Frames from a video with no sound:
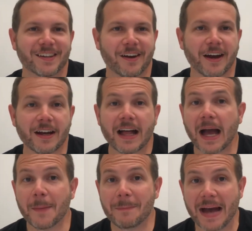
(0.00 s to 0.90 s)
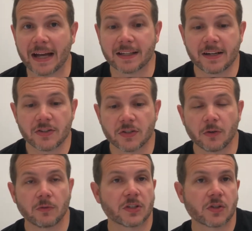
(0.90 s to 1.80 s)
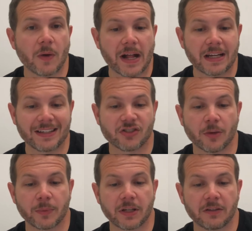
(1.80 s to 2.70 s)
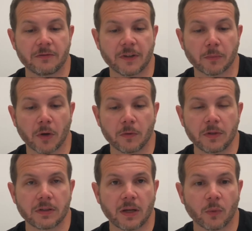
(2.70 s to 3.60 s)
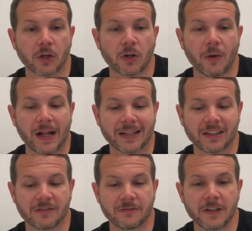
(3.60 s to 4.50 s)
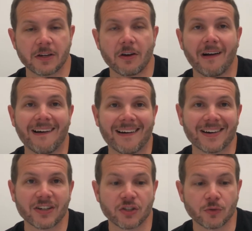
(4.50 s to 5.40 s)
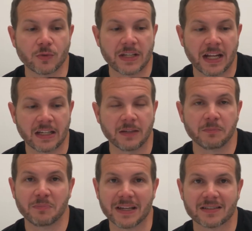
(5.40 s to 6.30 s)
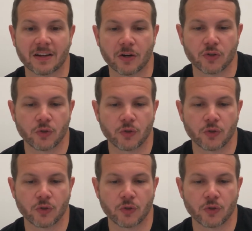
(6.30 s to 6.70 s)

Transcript: All right, I'm back in NSO. Let's go ahead and jump into config mode, and we're gonna go ahead and configure our new tenant based on our